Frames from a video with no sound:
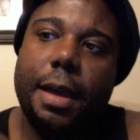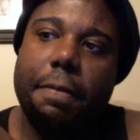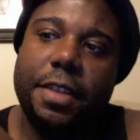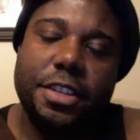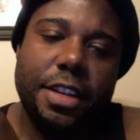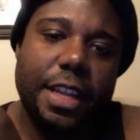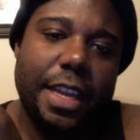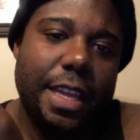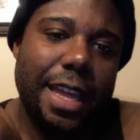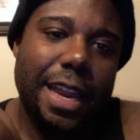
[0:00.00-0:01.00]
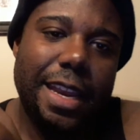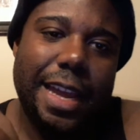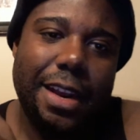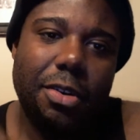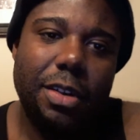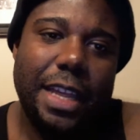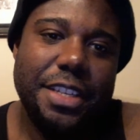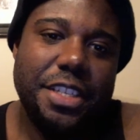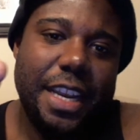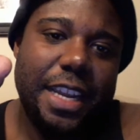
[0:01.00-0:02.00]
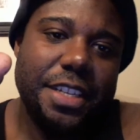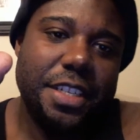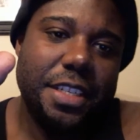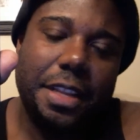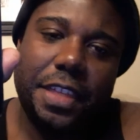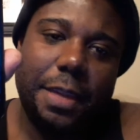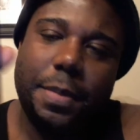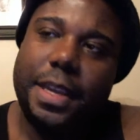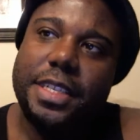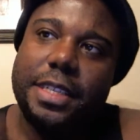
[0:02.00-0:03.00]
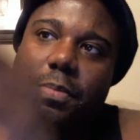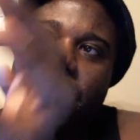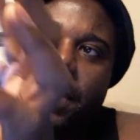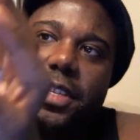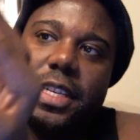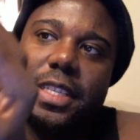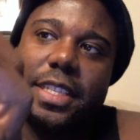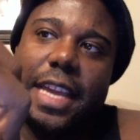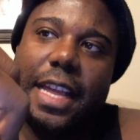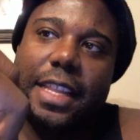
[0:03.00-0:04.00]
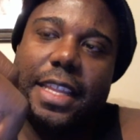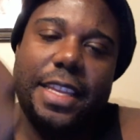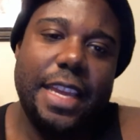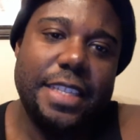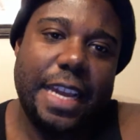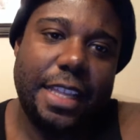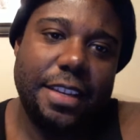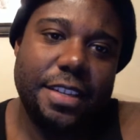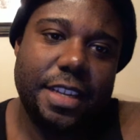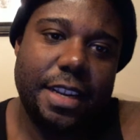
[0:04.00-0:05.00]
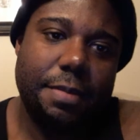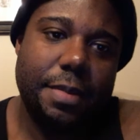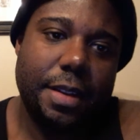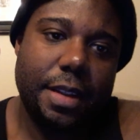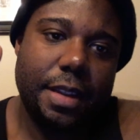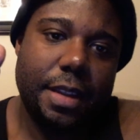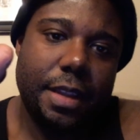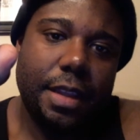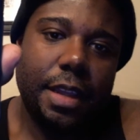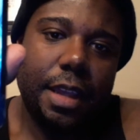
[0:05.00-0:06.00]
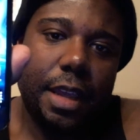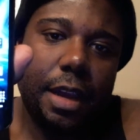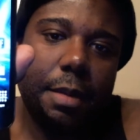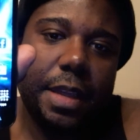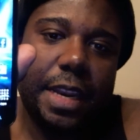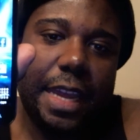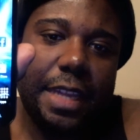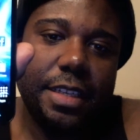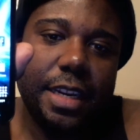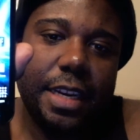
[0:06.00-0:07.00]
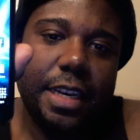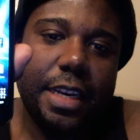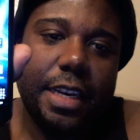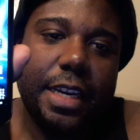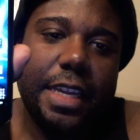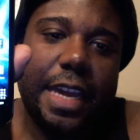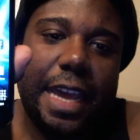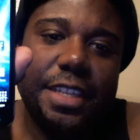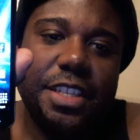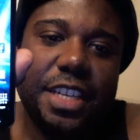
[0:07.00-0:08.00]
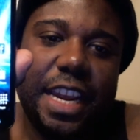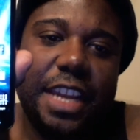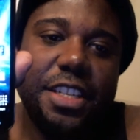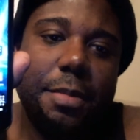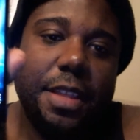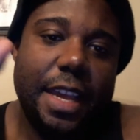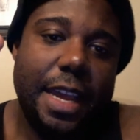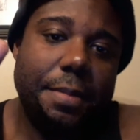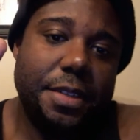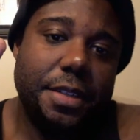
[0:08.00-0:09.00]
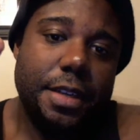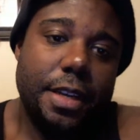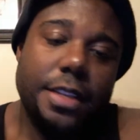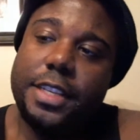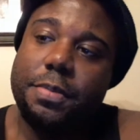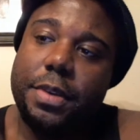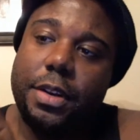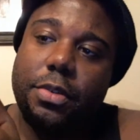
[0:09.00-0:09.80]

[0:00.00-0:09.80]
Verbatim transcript: um, visually, not a whole lot's changed. The theming is pretty much exactly exactly the same. Um, it has it does, has changed some of the apps, so that's pretty